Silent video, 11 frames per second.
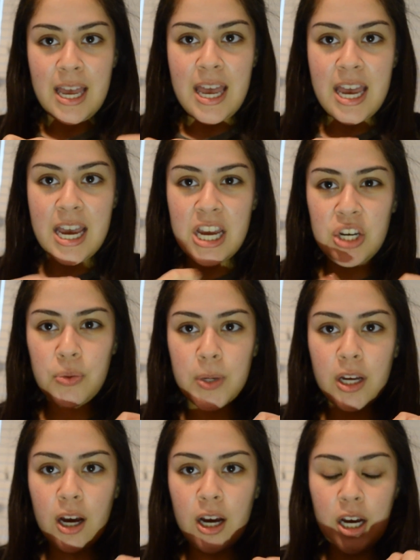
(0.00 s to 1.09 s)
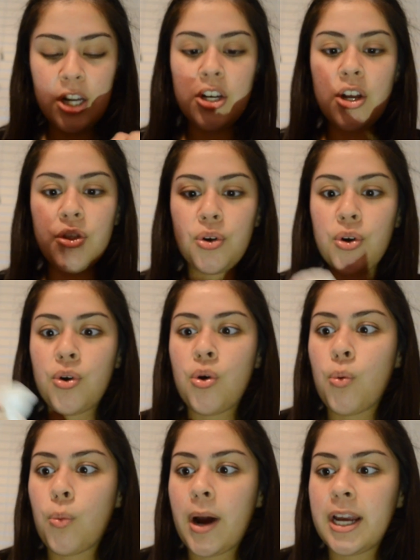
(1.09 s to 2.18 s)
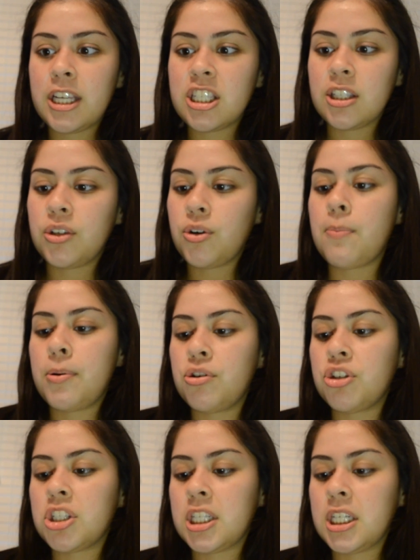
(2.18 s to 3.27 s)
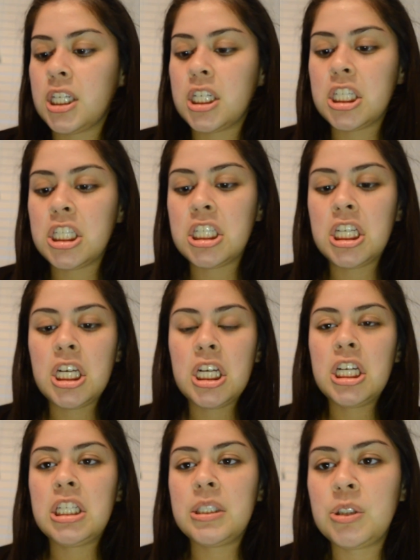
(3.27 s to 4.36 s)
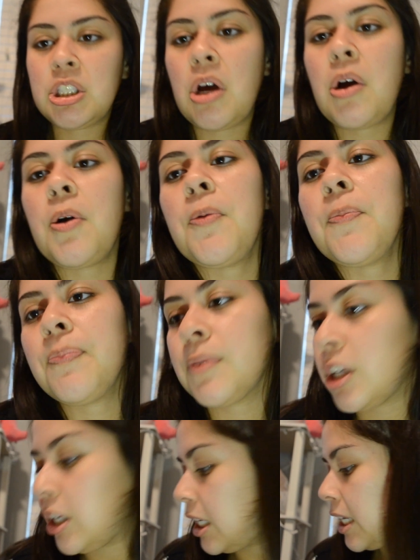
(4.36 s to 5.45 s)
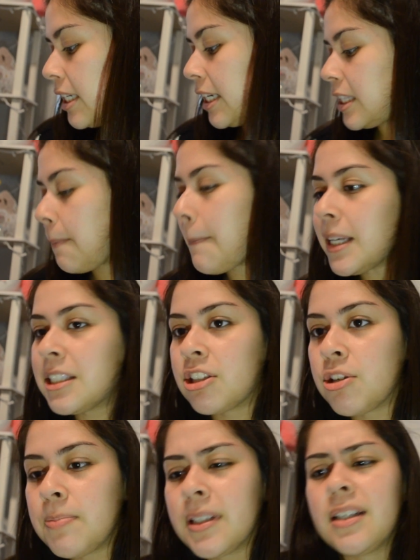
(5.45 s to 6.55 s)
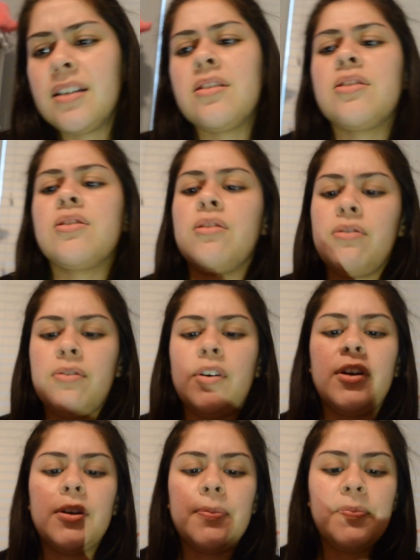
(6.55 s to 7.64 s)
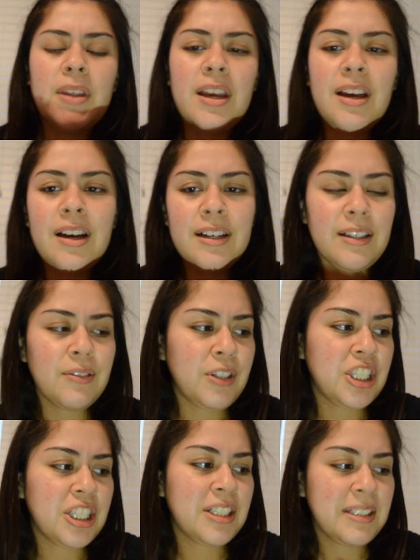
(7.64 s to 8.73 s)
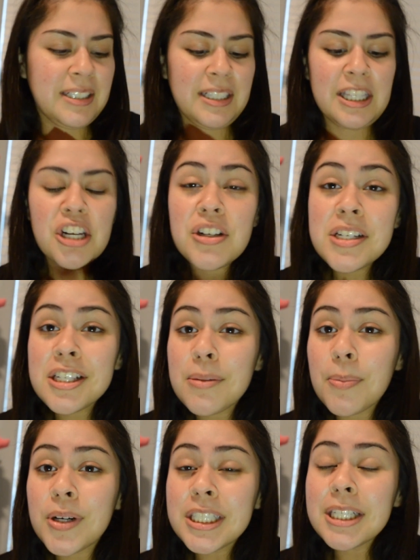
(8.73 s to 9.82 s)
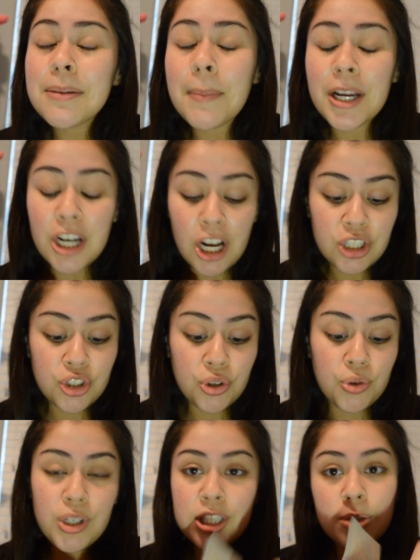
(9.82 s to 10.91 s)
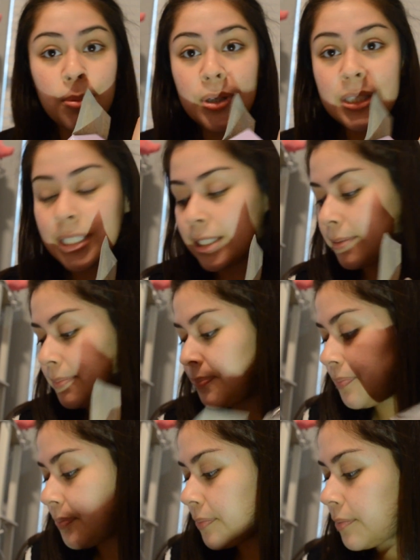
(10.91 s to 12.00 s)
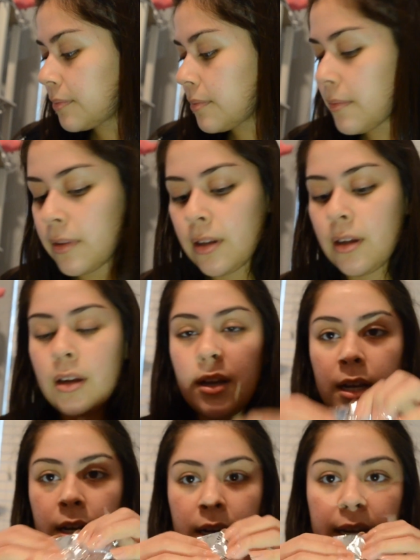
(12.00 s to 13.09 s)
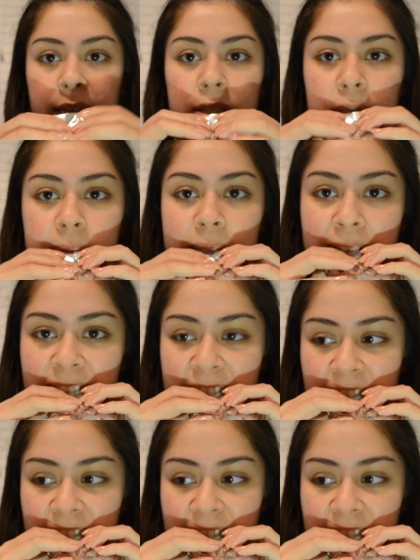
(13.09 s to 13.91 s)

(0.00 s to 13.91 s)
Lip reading: And we got another white little Pusheen. So, nothing but duplicates so far. Which, a little disappointing, but not too disappointing. Next one.